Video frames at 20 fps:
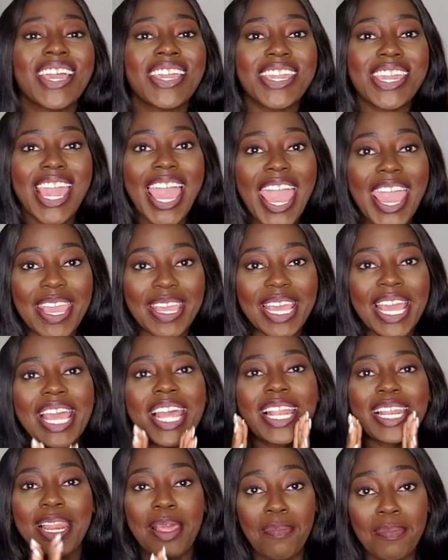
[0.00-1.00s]
Okay,
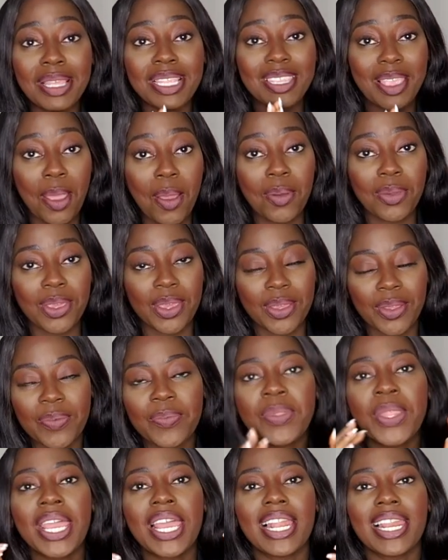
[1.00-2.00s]
let me tell
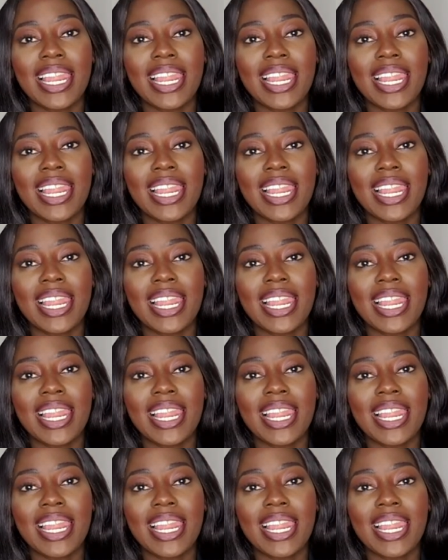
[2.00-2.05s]
you.